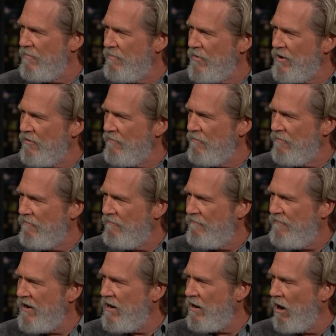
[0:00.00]
you know,
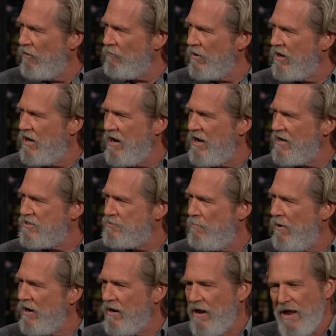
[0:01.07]
feed hungry kids.
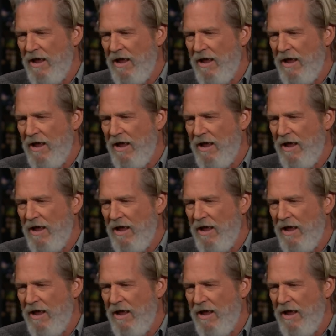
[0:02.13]
But